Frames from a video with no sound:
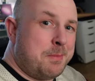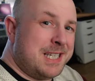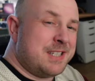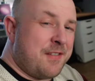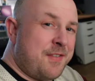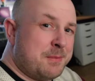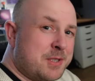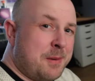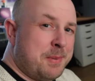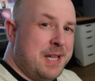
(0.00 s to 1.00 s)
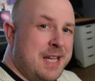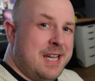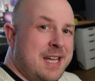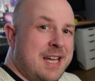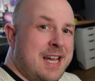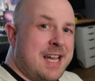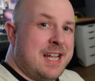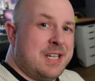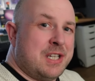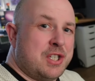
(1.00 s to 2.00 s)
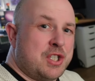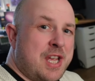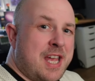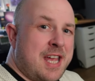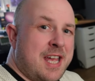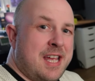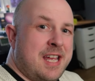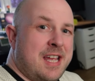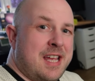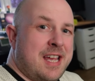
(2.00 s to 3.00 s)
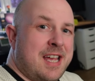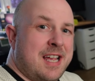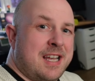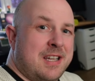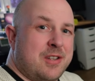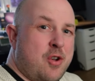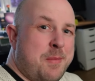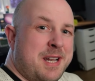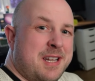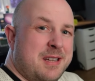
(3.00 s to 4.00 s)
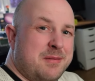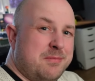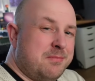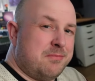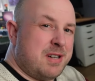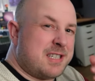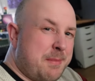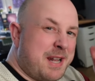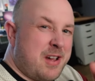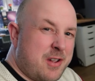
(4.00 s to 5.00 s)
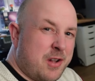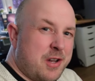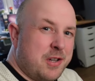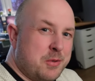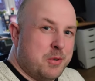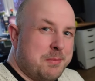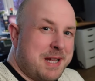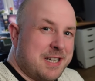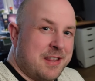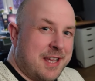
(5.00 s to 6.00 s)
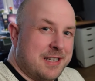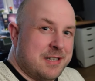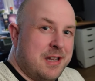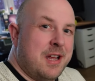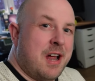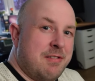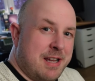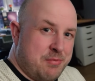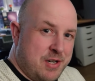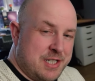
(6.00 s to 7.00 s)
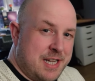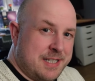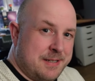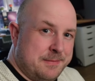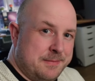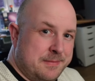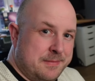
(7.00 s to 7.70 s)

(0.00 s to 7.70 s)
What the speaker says: please give a thumbs up and share and comment and press that bell icon and do all the magic things. I really appreciate it.